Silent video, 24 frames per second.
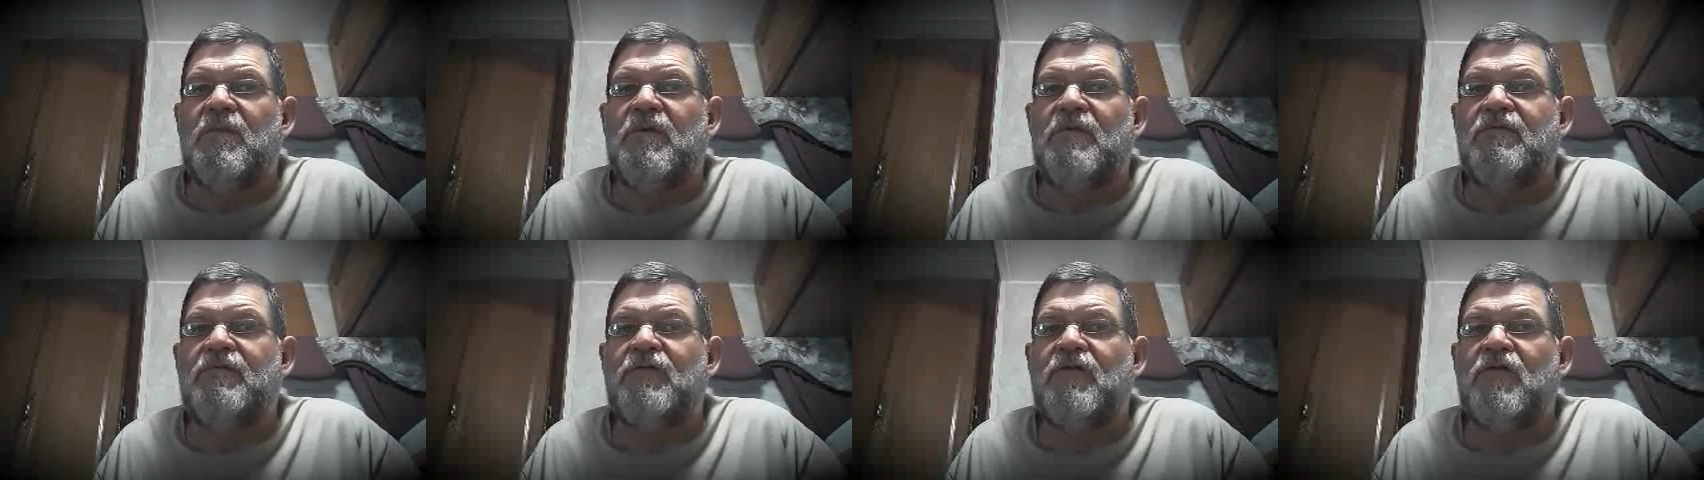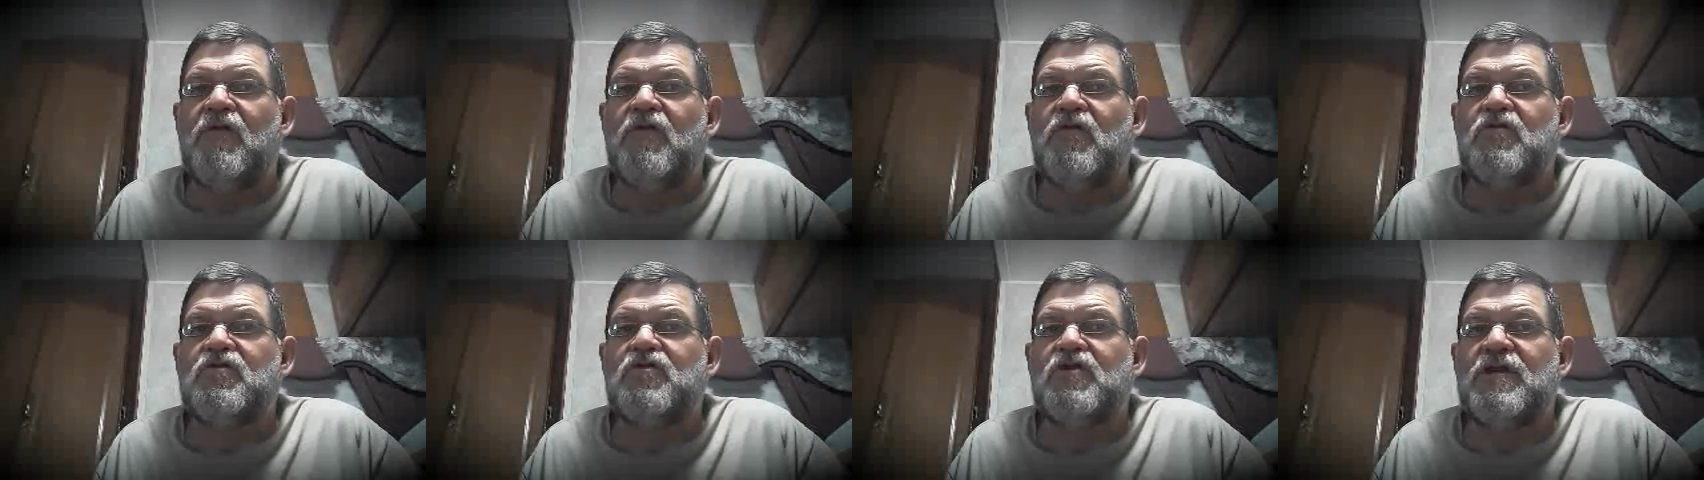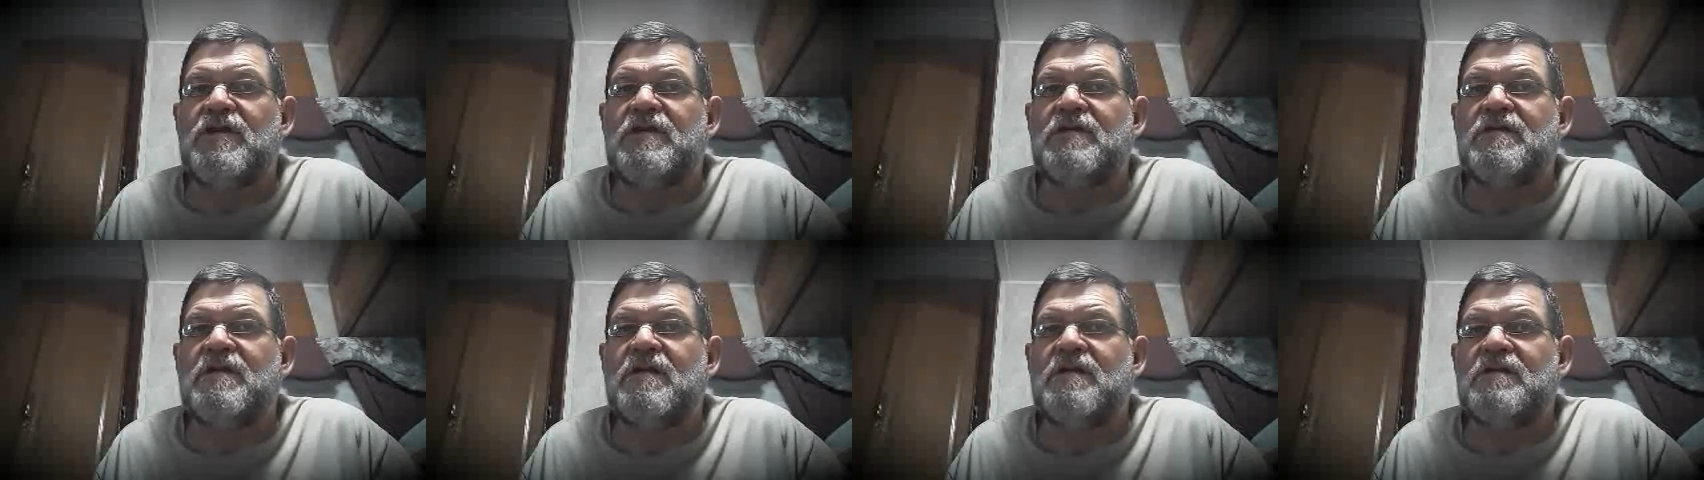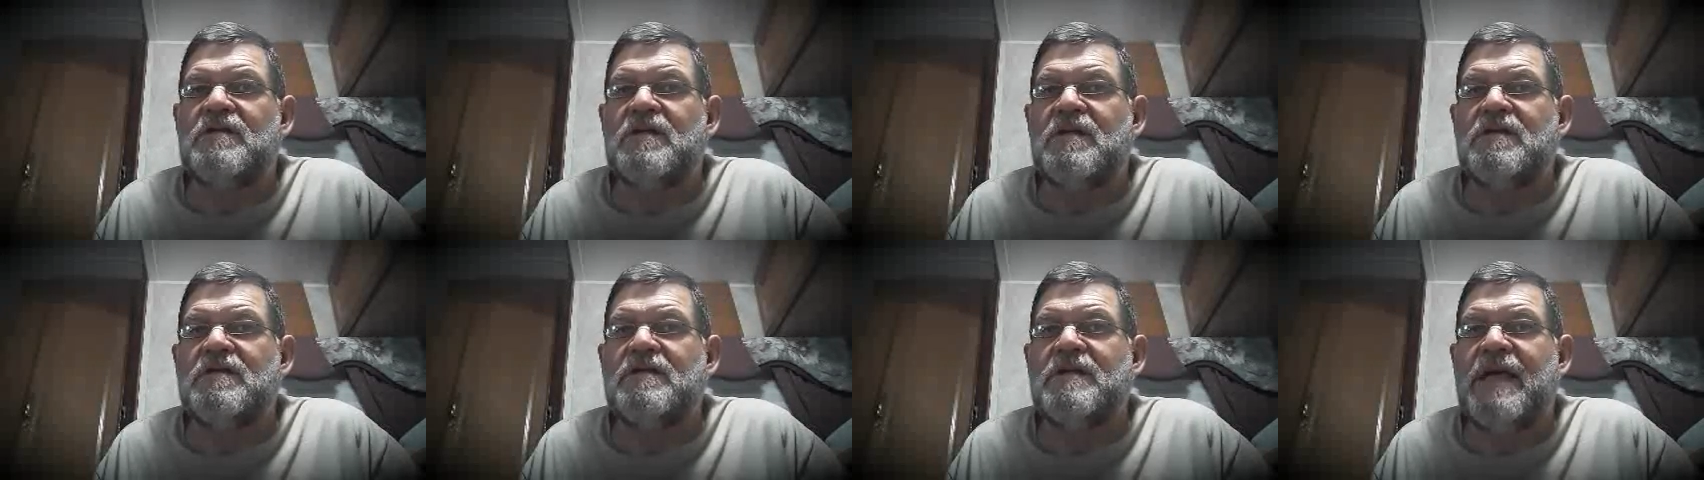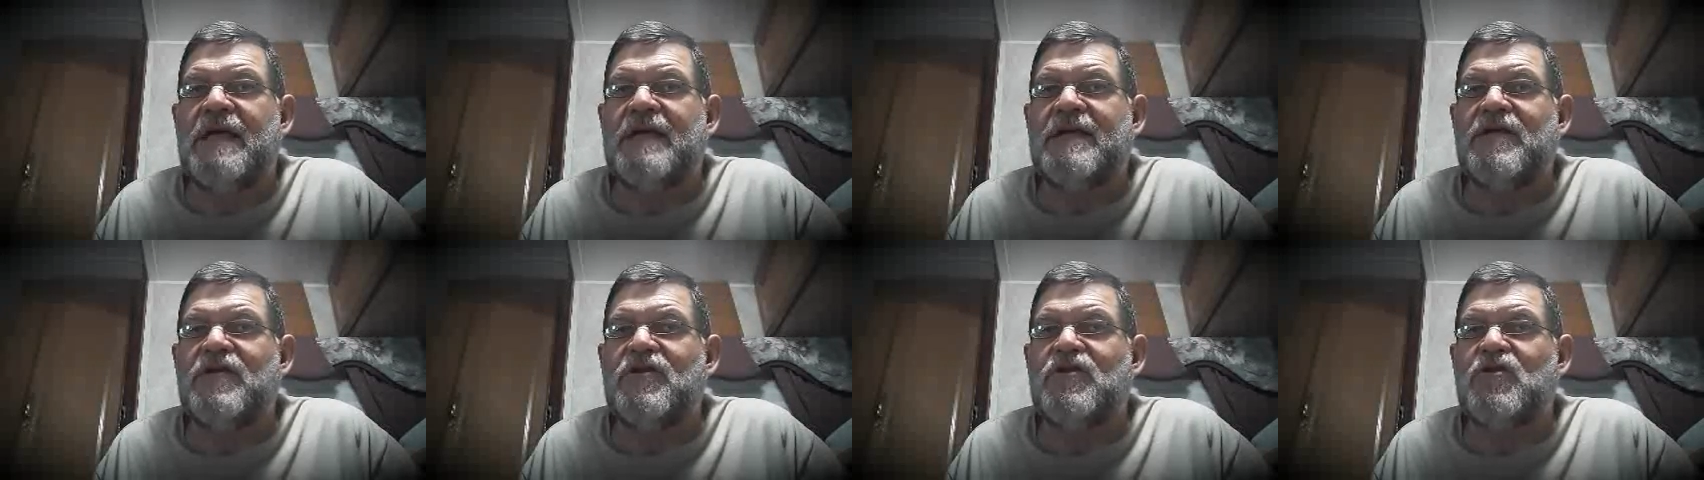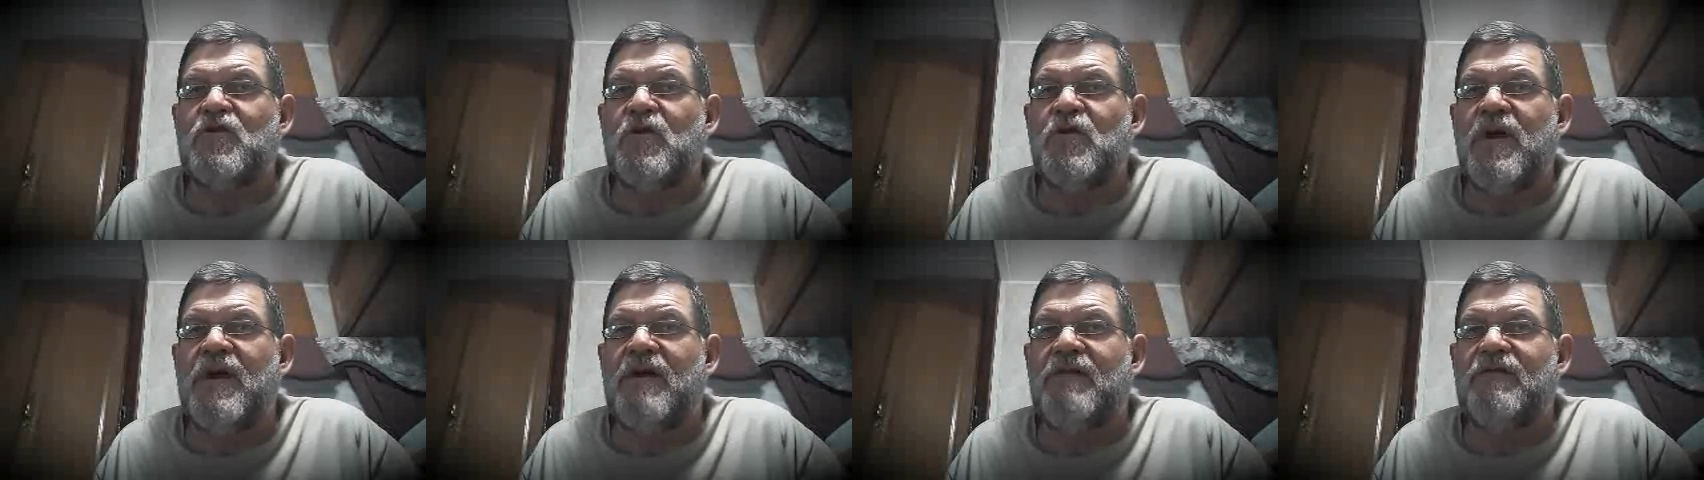Before Jesus ascended
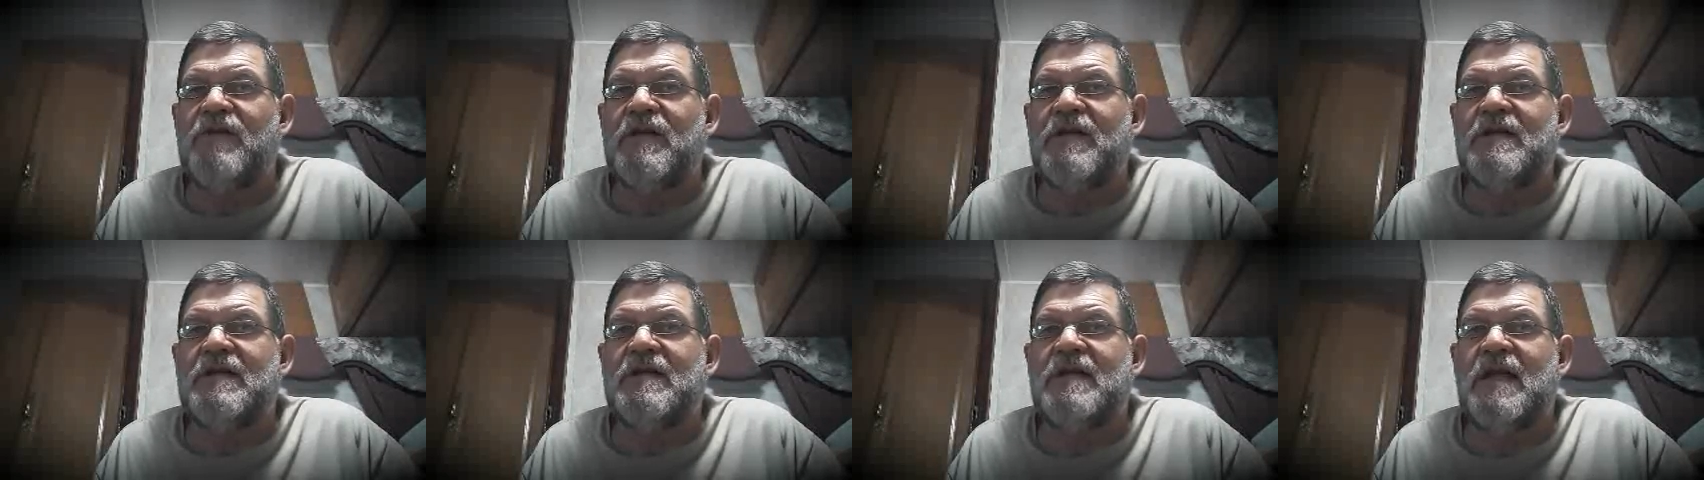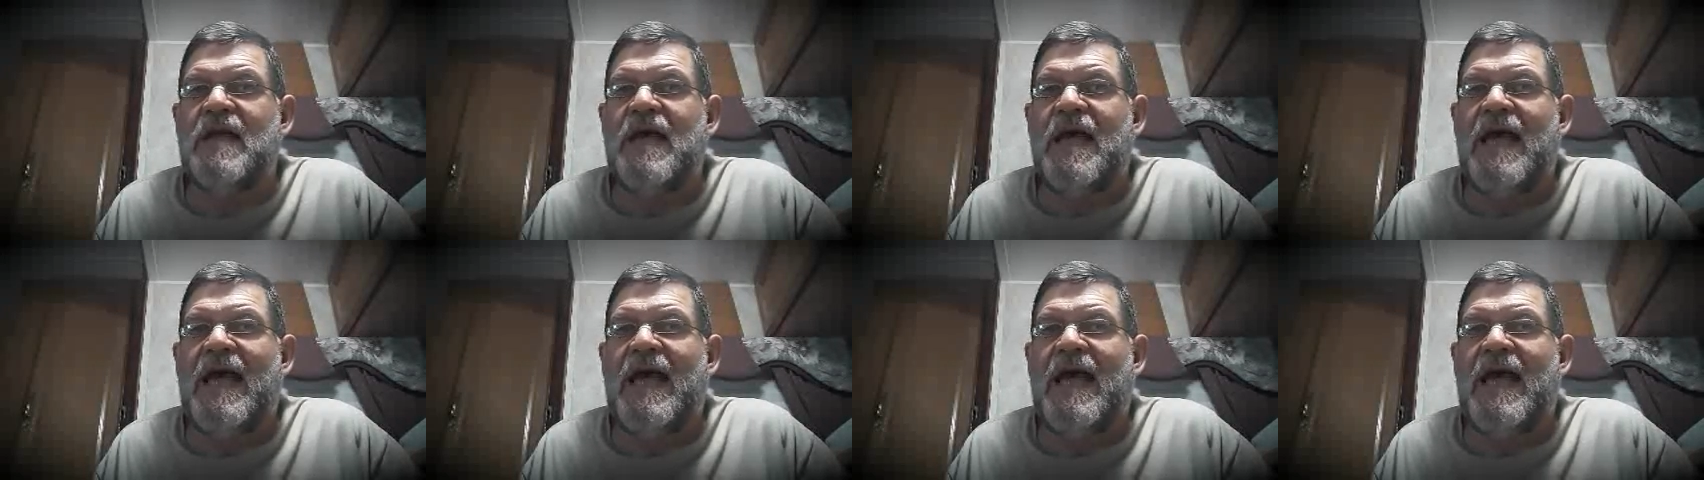to heaven,